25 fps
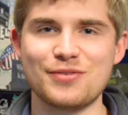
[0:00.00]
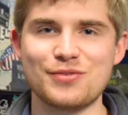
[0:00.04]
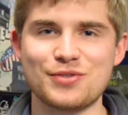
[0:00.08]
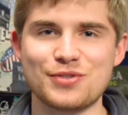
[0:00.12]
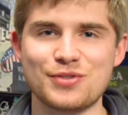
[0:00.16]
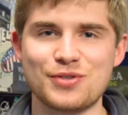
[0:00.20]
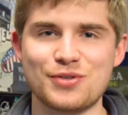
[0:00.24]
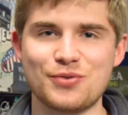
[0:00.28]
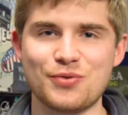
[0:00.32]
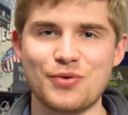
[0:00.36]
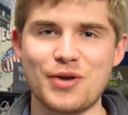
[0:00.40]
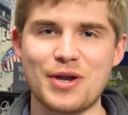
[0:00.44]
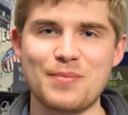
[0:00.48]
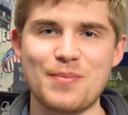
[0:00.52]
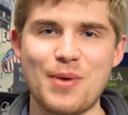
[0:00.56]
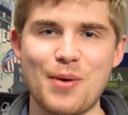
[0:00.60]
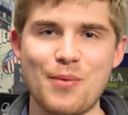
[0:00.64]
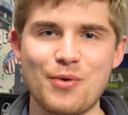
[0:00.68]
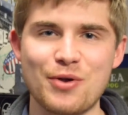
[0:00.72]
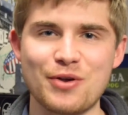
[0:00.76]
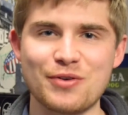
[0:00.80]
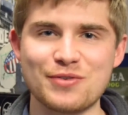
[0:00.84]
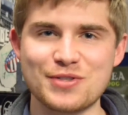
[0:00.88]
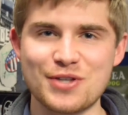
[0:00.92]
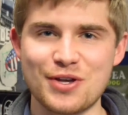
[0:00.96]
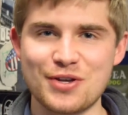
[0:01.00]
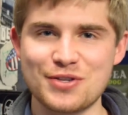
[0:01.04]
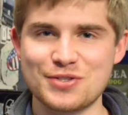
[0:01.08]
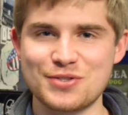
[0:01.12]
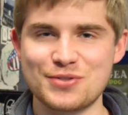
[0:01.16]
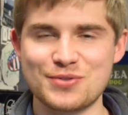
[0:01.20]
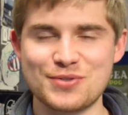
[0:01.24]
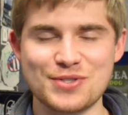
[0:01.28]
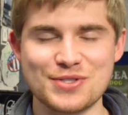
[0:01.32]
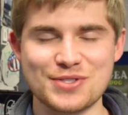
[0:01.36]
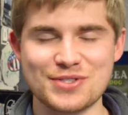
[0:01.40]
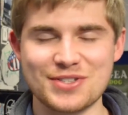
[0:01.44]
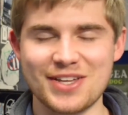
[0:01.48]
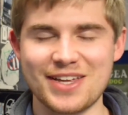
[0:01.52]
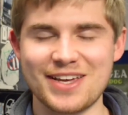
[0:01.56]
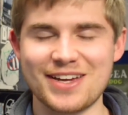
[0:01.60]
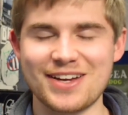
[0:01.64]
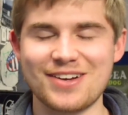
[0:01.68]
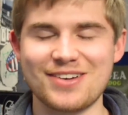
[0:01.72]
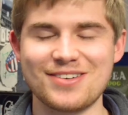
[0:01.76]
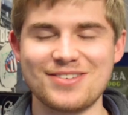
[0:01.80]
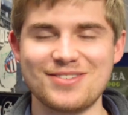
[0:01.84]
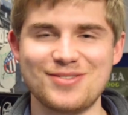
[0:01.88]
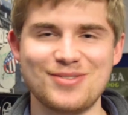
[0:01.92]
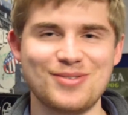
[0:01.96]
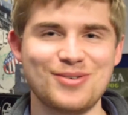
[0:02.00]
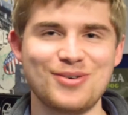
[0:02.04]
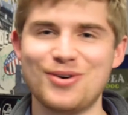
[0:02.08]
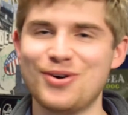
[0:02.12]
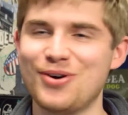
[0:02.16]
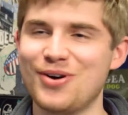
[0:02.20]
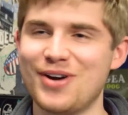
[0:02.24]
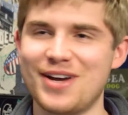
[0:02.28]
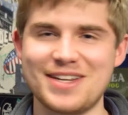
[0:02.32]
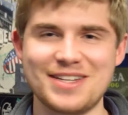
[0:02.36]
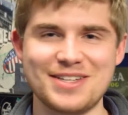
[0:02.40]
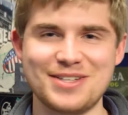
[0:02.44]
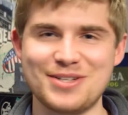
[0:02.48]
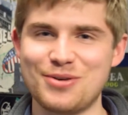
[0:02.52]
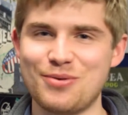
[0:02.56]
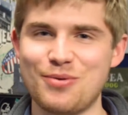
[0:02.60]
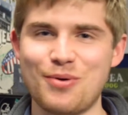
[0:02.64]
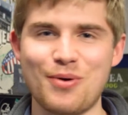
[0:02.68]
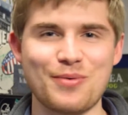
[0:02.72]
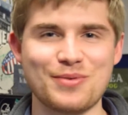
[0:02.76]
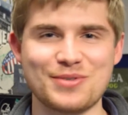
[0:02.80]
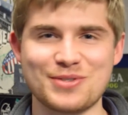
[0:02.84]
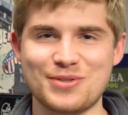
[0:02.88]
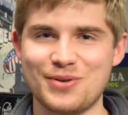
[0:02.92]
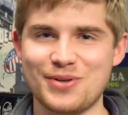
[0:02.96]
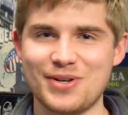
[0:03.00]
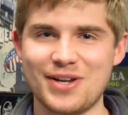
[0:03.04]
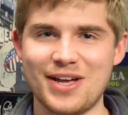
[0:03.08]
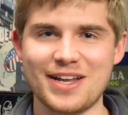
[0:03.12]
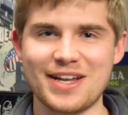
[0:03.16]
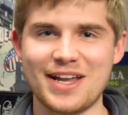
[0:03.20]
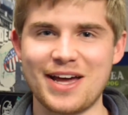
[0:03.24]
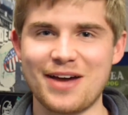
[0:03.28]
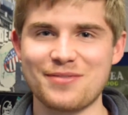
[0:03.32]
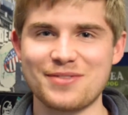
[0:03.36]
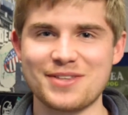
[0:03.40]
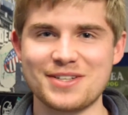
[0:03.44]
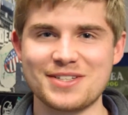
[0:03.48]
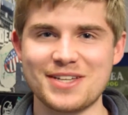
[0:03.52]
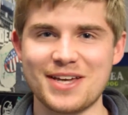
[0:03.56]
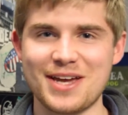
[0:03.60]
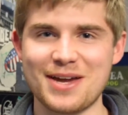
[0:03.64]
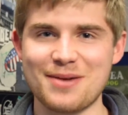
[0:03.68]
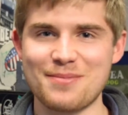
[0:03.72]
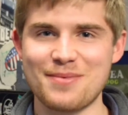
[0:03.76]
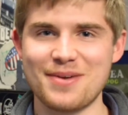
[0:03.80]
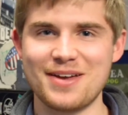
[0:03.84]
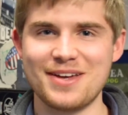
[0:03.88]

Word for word: was a great memory. It was also just like, well, I didn't know what was going on half the time.